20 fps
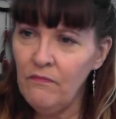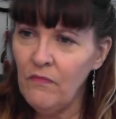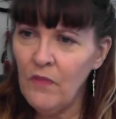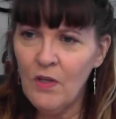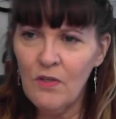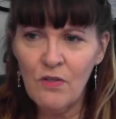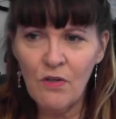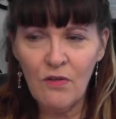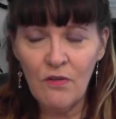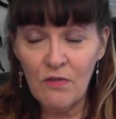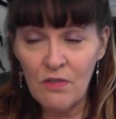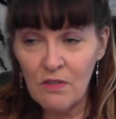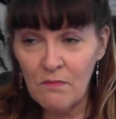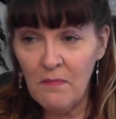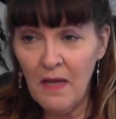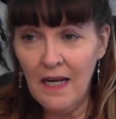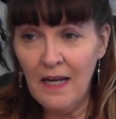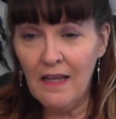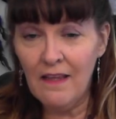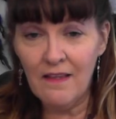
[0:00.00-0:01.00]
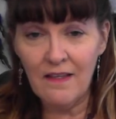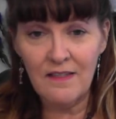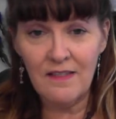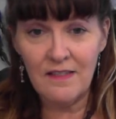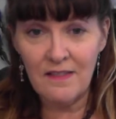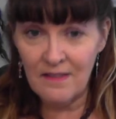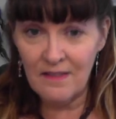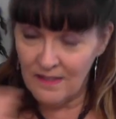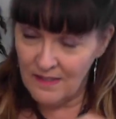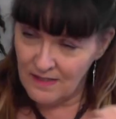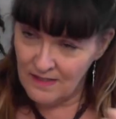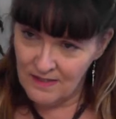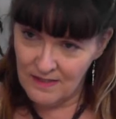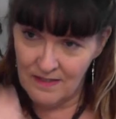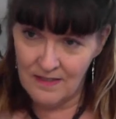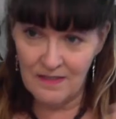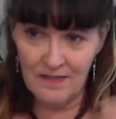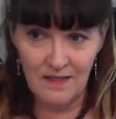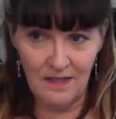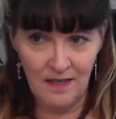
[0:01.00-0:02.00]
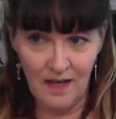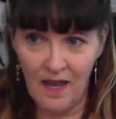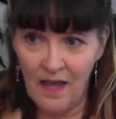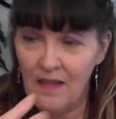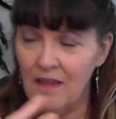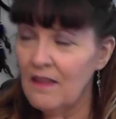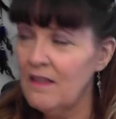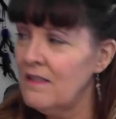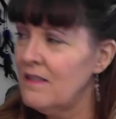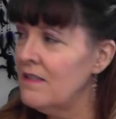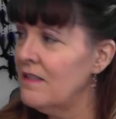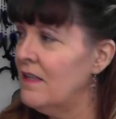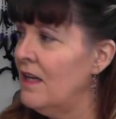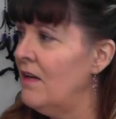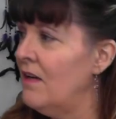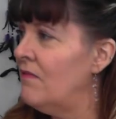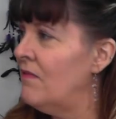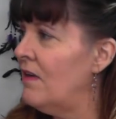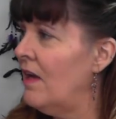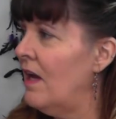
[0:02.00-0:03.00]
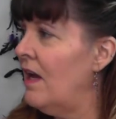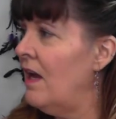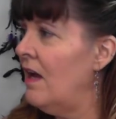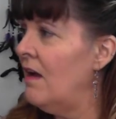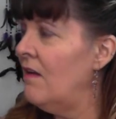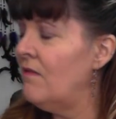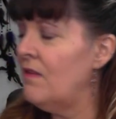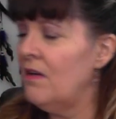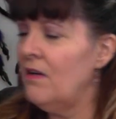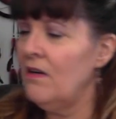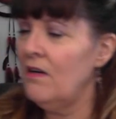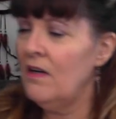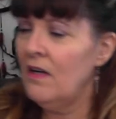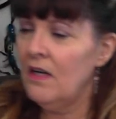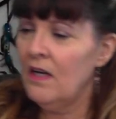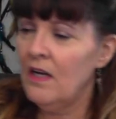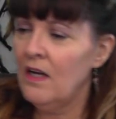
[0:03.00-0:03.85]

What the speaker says: so there's many, this is an endless gift I have here.